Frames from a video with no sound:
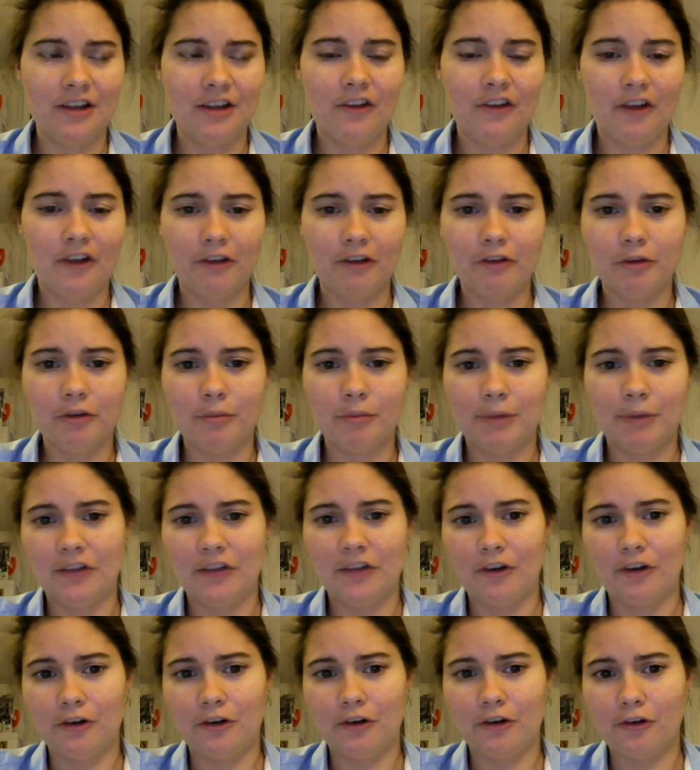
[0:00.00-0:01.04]
cell phone
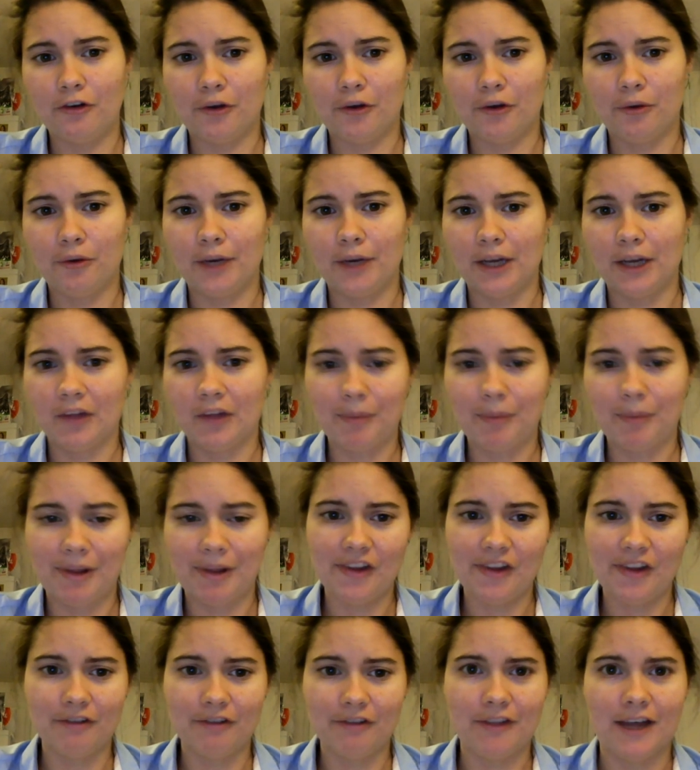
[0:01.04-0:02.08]
minutes are so
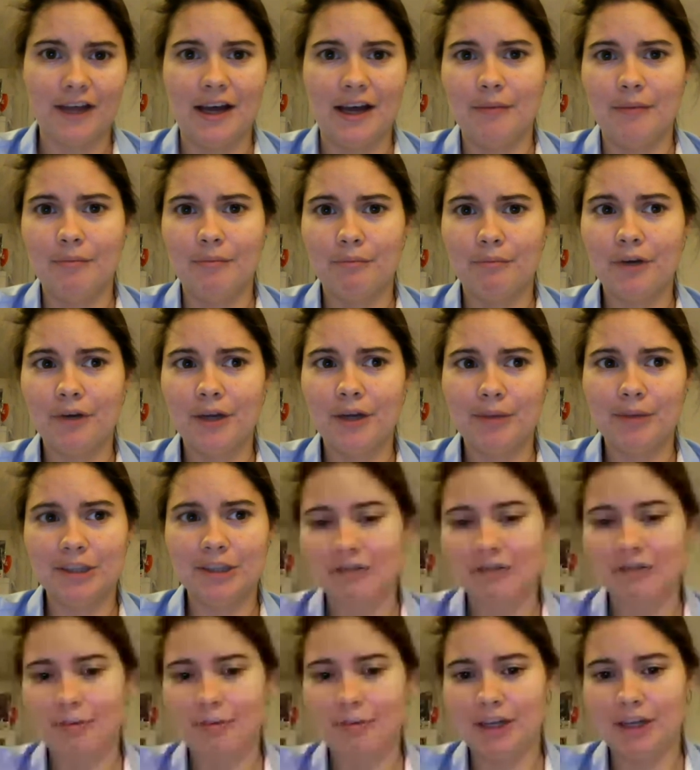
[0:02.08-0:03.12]
inexpensive that pretty much
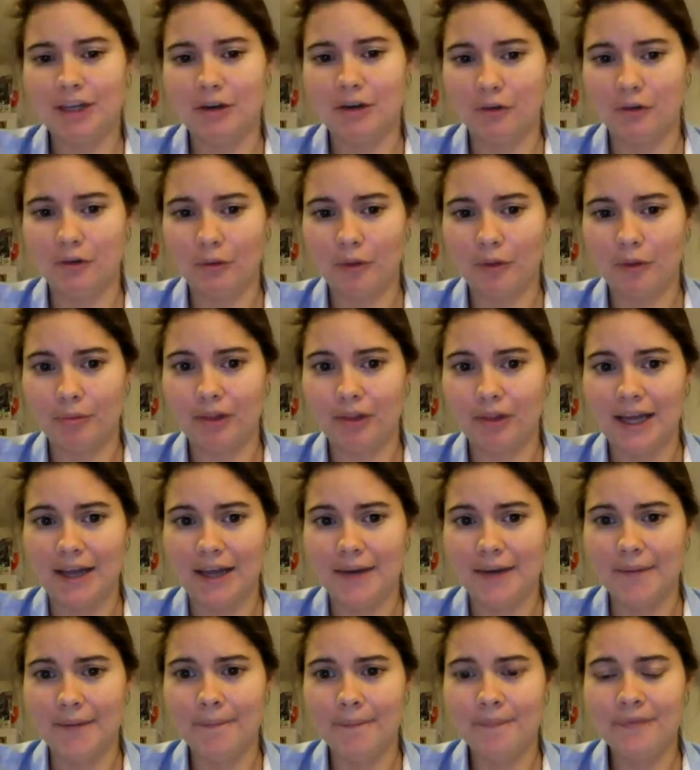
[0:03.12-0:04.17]
everybody goes with a
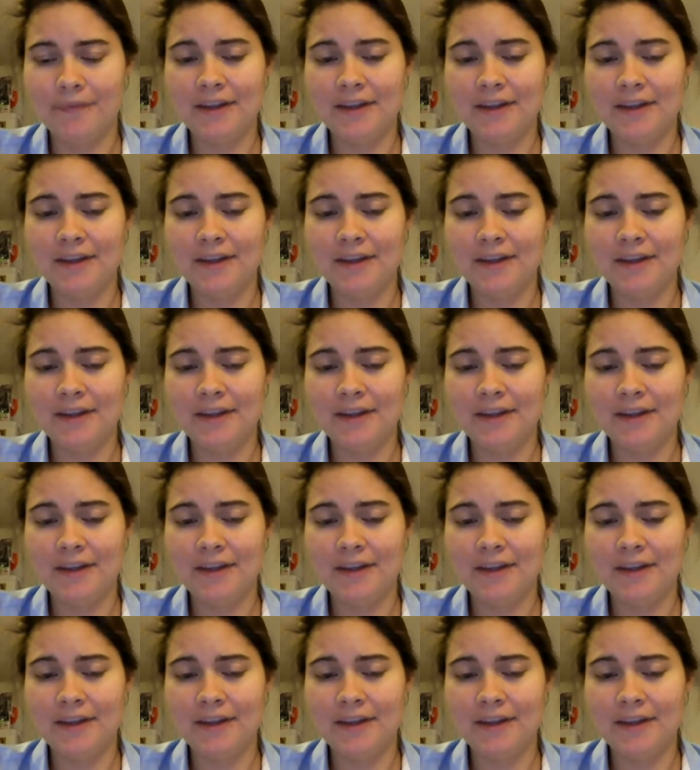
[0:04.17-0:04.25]
plan.